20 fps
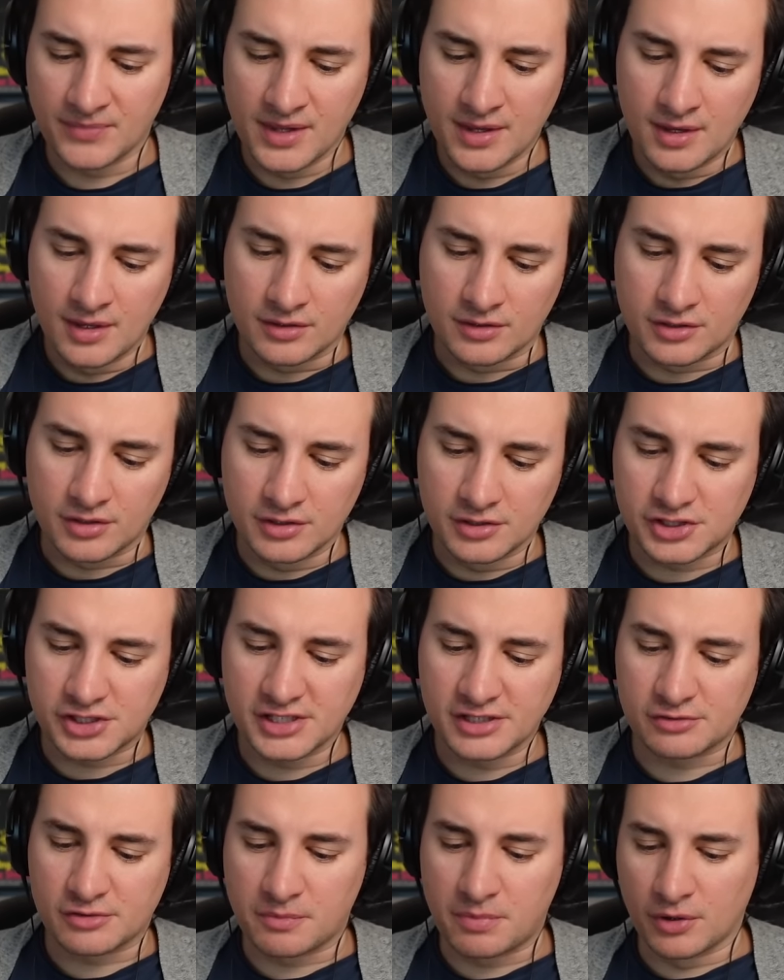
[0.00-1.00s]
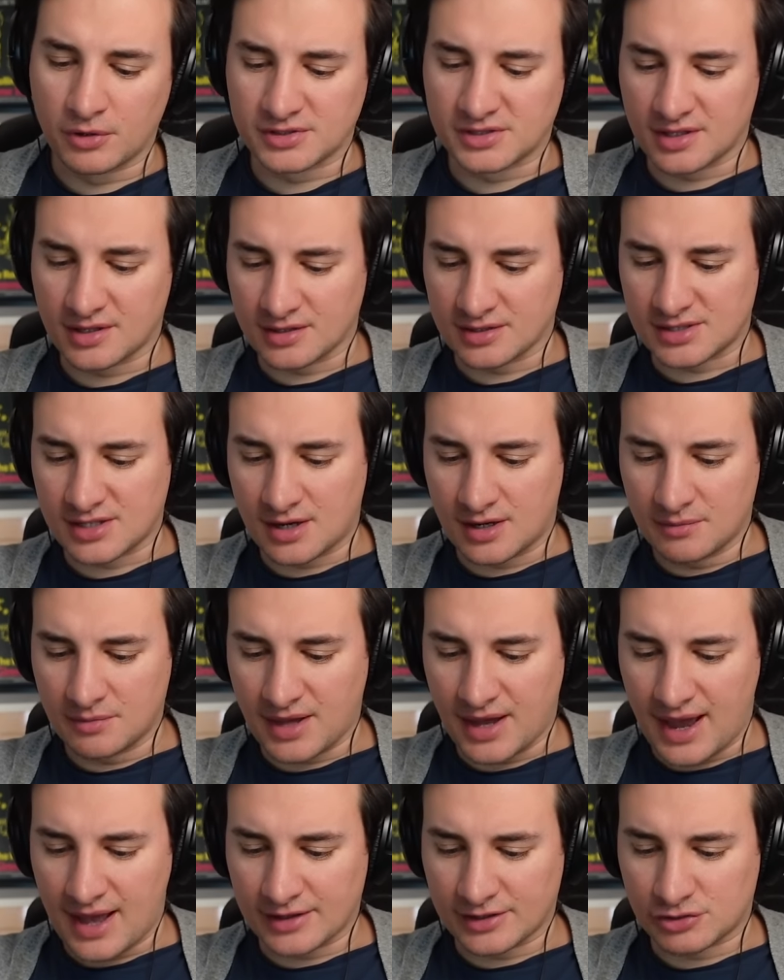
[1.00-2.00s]
The Dirt Sheets reported at the time
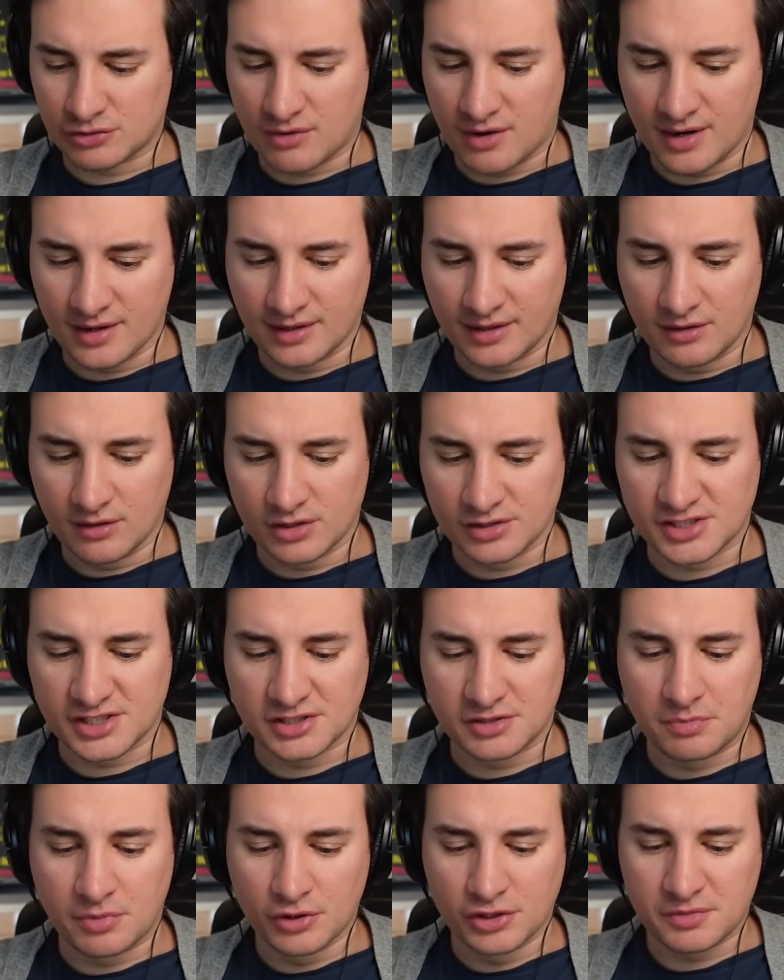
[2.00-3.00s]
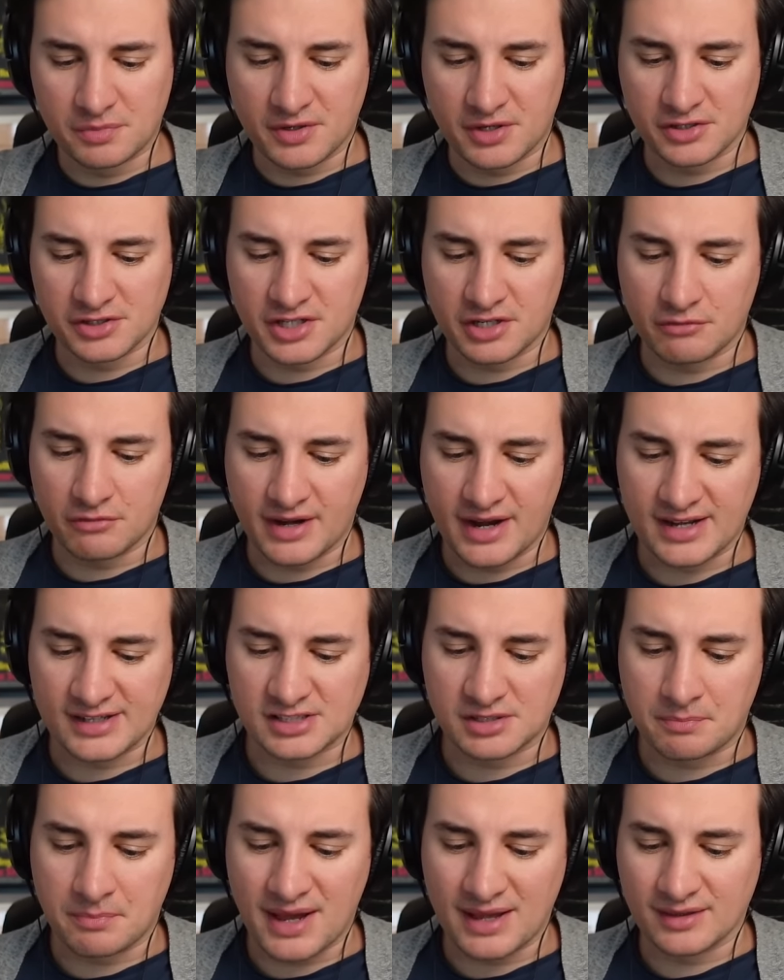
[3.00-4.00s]
that Alex Riley lost his push because he
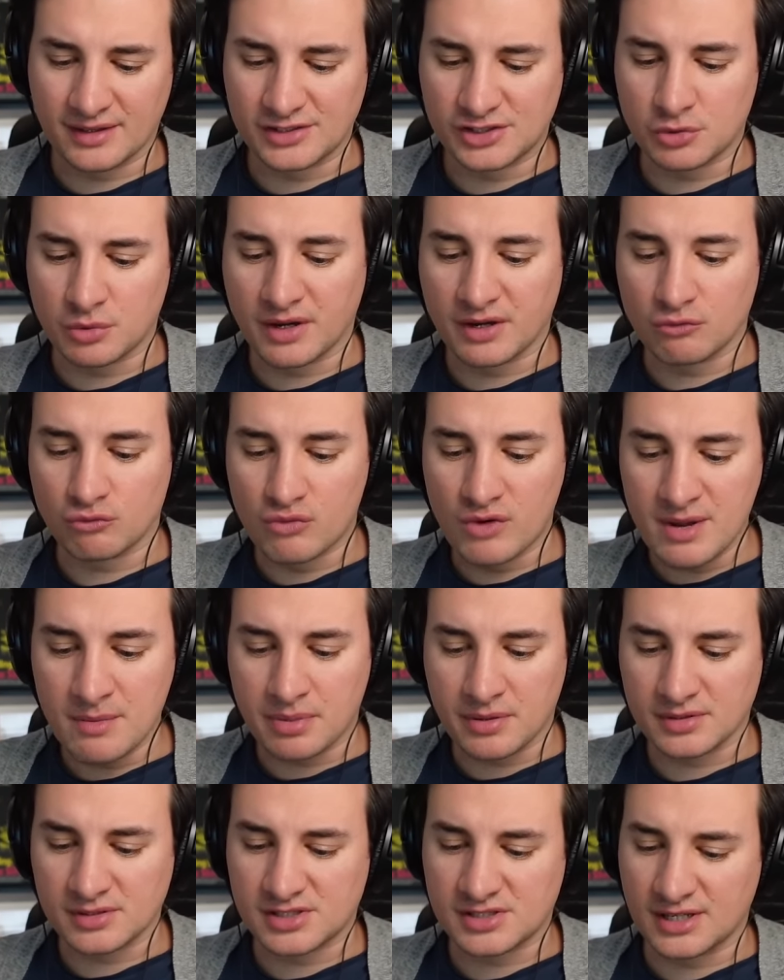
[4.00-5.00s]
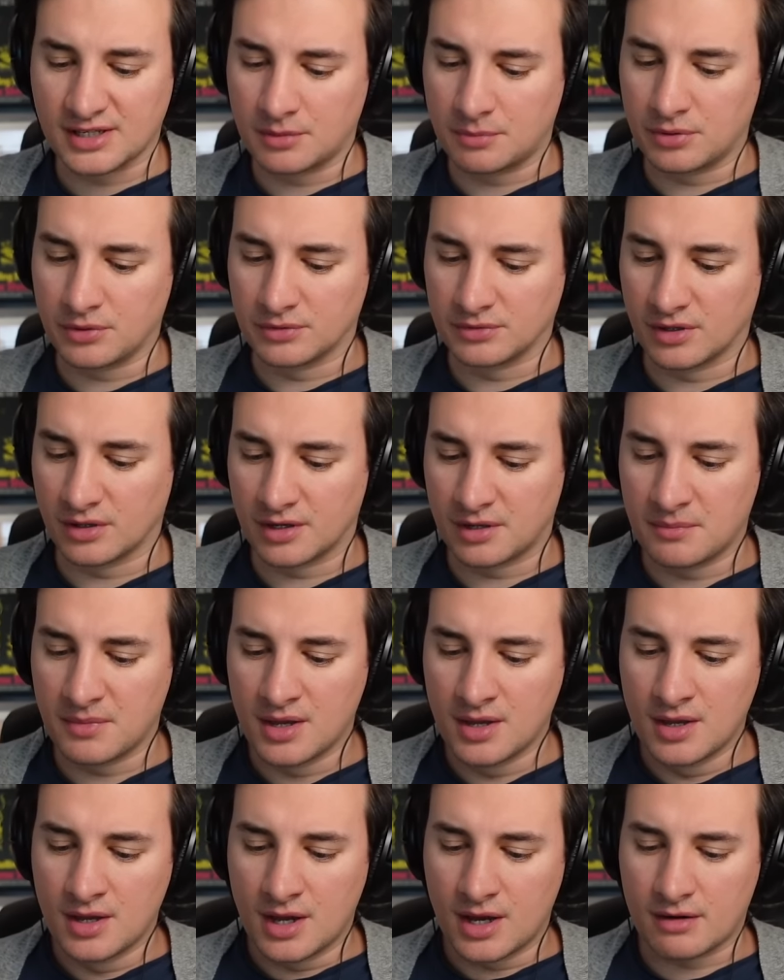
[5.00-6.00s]
reacted badly to a rib Cena pulled on him
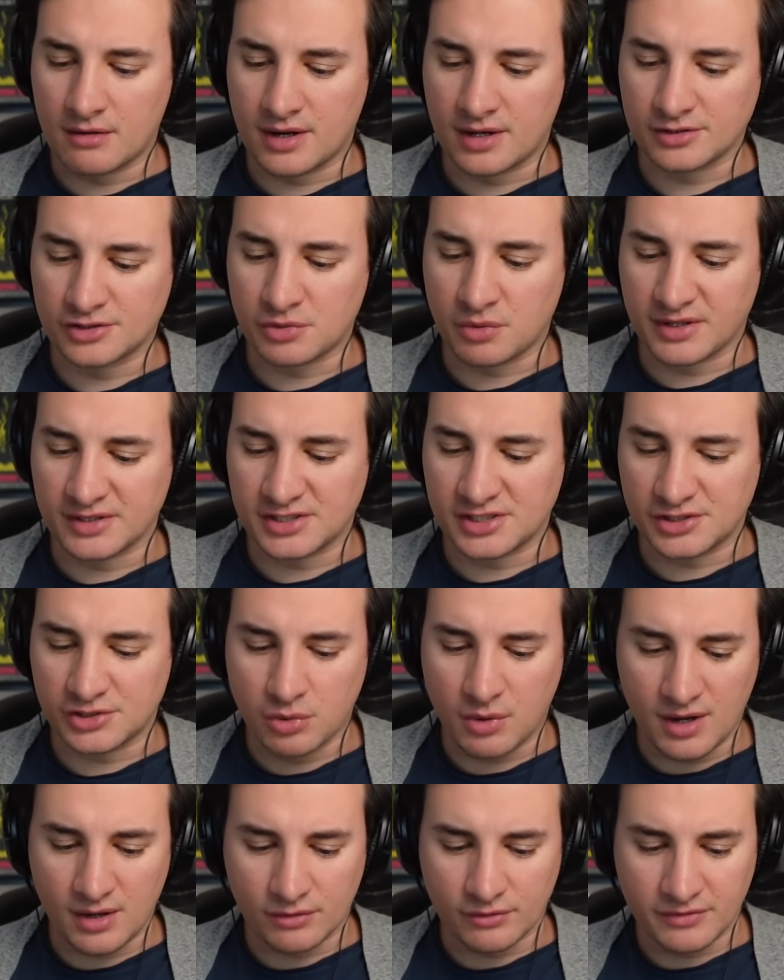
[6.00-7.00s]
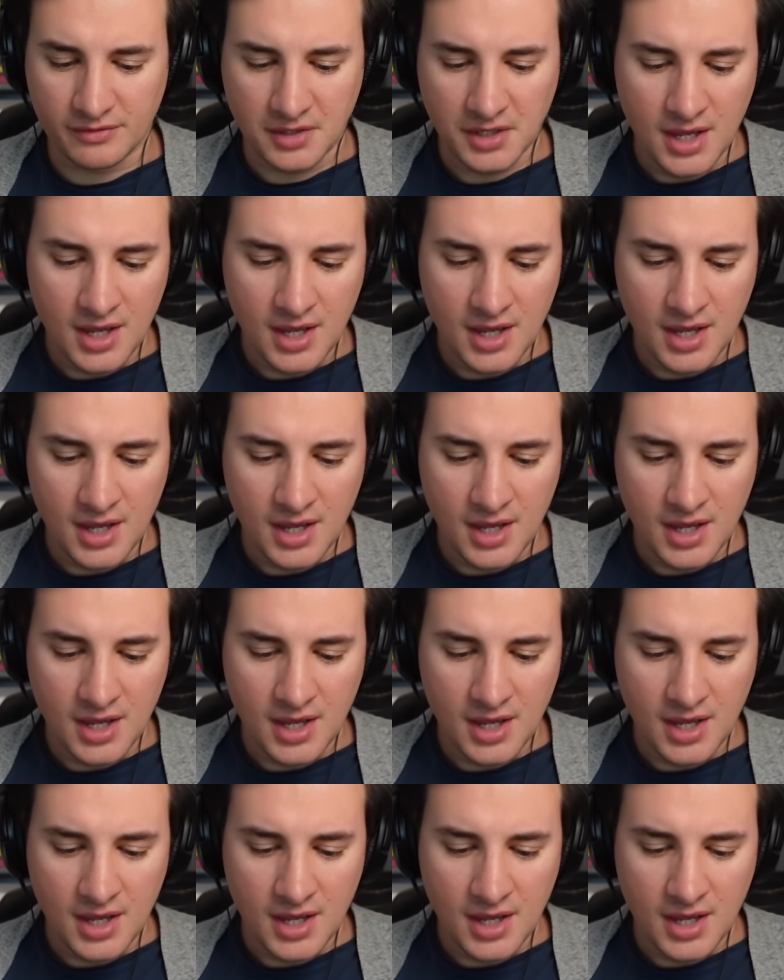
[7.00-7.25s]
around 2012.